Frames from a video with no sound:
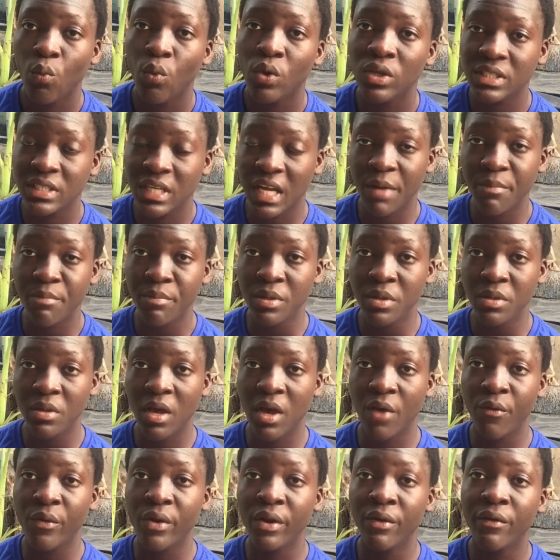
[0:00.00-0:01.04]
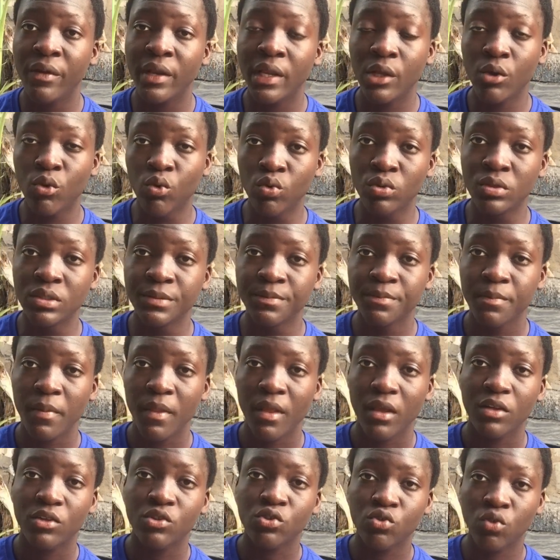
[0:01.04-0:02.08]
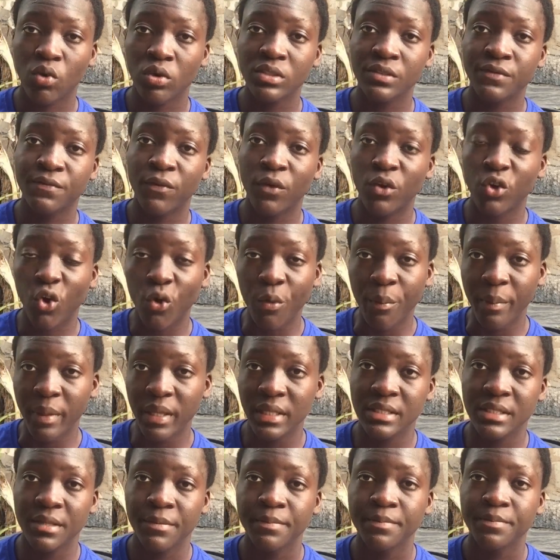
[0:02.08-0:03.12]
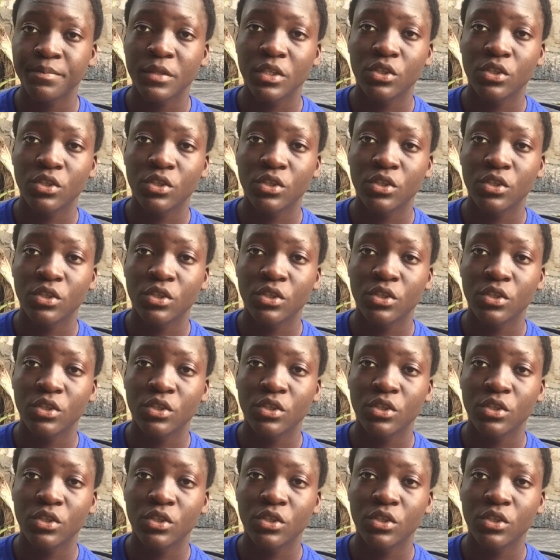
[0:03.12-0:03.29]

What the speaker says: which can be a really good source for your meat.